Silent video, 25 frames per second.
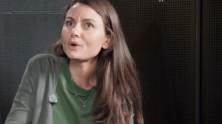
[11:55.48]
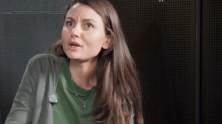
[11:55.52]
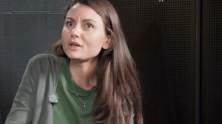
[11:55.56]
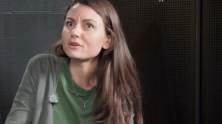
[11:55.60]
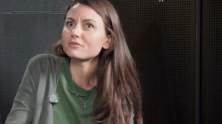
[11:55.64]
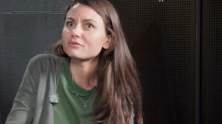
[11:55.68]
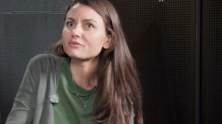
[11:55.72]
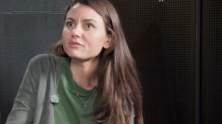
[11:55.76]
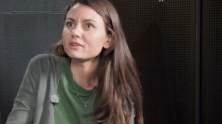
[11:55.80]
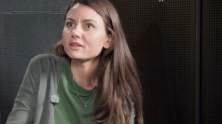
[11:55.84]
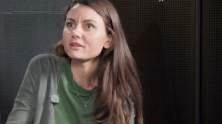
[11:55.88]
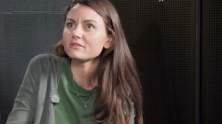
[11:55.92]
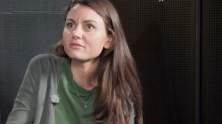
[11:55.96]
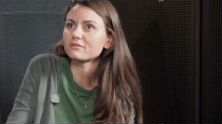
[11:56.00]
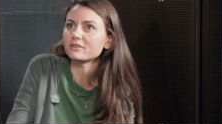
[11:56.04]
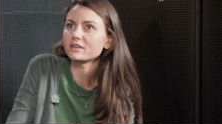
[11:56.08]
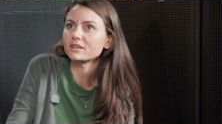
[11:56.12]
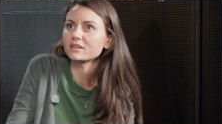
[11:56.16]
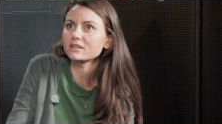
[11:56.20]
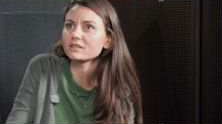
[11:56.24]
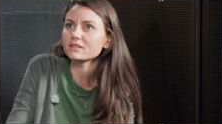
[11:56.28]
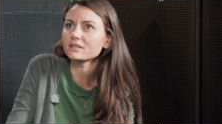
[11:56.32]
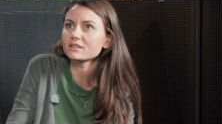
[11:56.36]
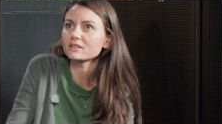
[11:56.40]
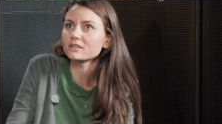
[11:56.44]
way of
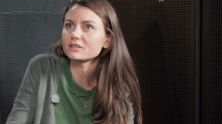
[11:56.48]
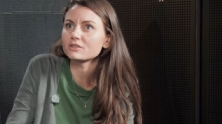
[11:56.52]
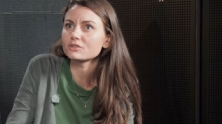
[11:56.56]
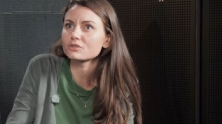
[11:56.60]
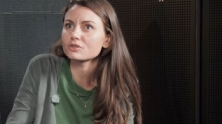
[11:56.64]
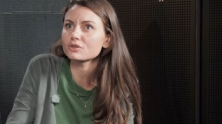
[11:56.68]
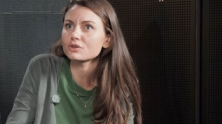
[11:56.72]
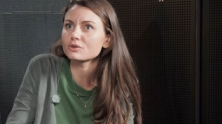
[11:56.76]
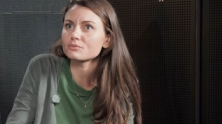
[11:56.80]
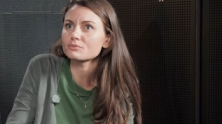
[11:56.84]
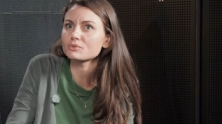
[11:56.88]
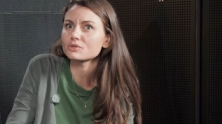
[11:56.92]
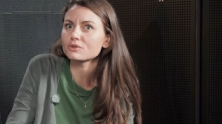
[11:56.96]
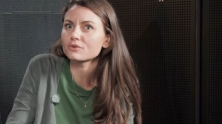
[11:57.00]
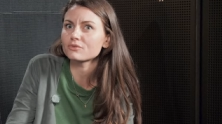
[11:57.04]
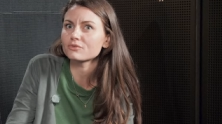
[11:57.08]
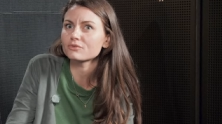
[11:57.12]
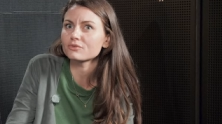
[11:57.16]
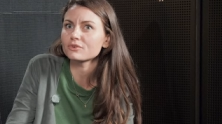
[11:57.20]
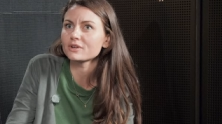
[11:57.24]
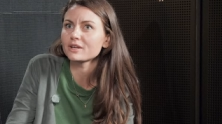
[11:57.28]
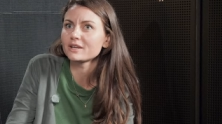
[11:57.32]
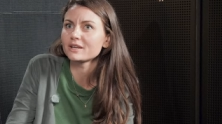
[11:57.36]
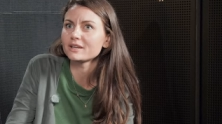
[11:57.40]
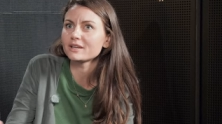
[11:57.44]
living in terms
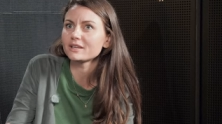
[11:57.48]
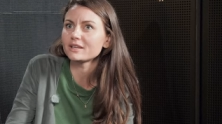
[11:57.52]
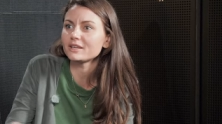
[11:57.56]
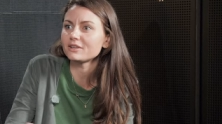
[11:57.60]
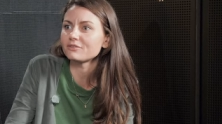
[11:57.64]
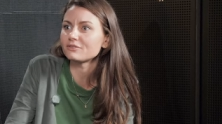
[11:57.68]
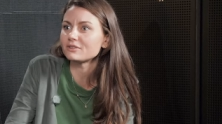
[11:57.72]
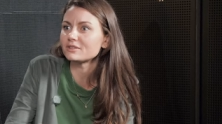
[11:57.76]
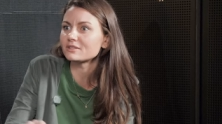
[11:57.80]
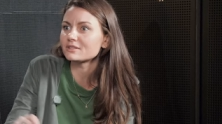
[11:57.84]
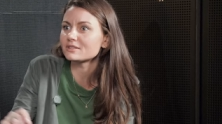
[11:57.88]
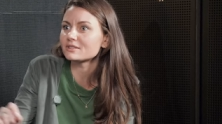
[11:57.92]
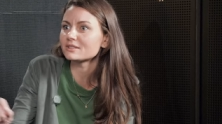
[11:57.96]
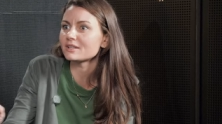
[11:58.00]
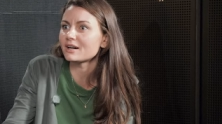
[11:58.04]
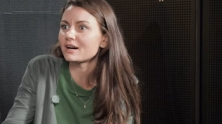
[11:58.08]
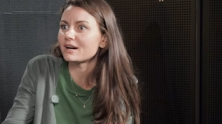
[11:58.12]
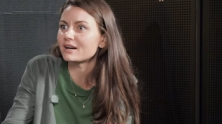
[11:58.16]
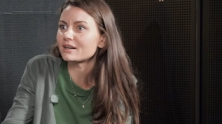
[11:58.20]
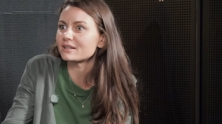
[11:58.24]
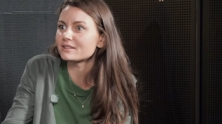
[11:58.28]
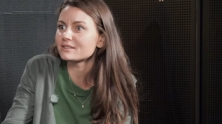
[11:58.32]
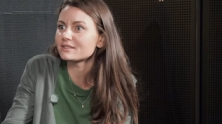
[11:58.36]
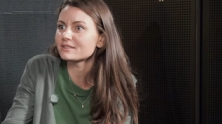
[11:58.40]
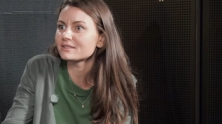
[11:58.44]
of giving
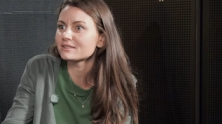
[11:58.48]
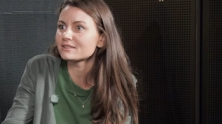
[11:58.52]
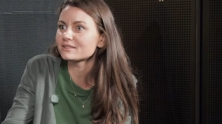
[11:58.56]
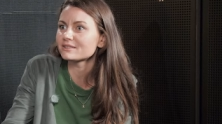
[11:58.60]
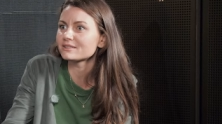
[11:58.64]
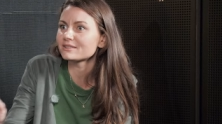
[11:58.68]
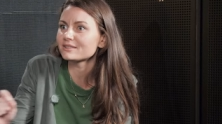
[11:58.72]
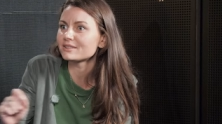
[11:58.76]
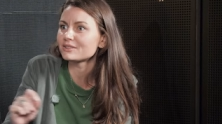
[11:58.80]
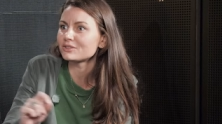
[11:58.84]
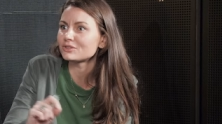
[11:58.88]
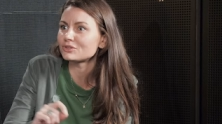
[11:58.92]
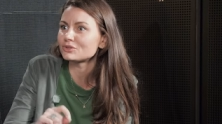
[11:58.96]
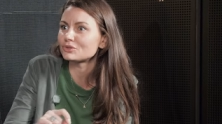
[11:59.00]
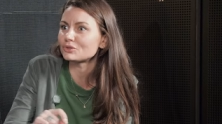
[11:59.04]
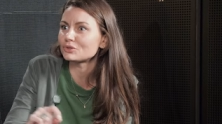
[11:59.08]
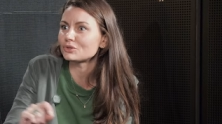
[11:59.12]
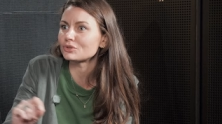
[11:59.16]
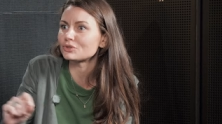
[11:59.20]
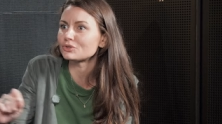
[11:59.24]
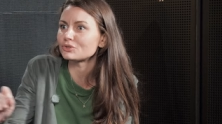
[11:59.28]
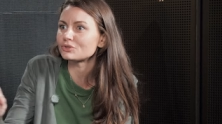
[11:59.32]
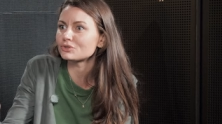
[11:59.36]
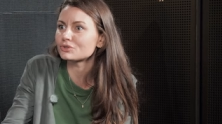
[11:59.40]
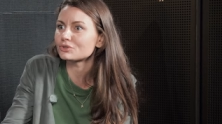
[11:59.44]
stars to
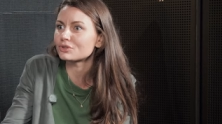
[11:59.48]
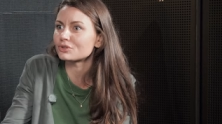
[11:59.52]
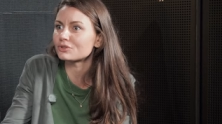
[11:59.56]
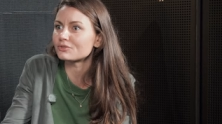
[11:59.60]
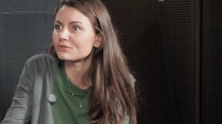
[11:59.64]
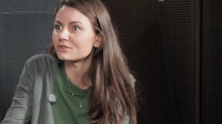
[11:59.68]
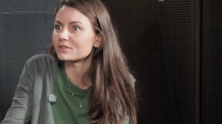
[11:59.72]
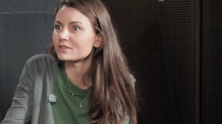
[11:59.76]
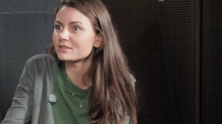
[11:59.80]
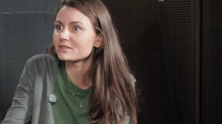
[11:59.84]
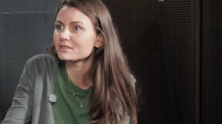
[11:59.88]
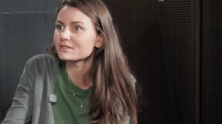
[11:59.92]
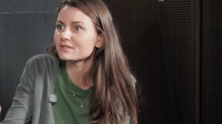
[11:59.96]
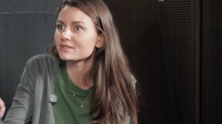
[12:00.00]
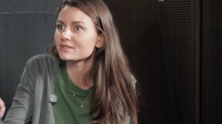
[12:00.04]
a good service,